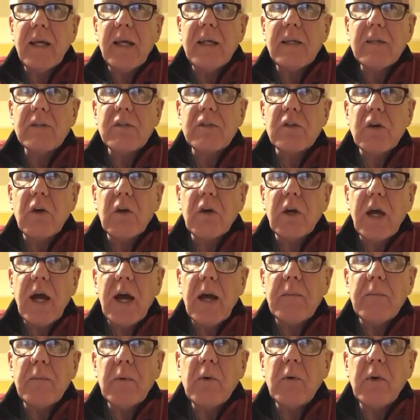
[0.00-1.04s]
it's John
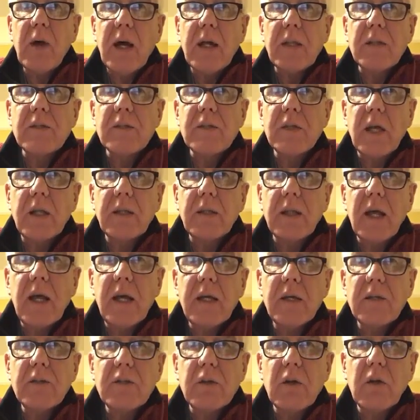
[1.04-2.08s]
Gamble, and Sunday,
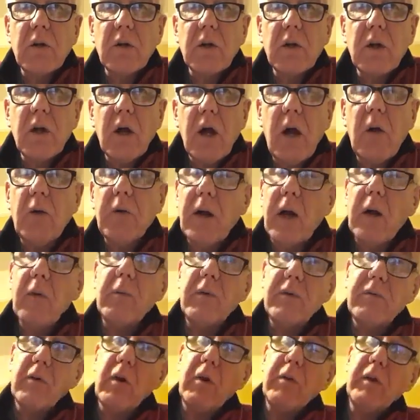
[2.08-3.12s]
it's John... Oh no,
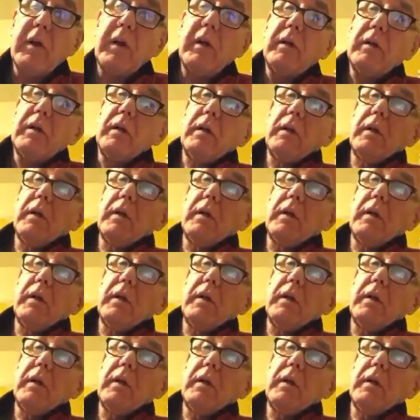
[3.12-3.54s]
we've got the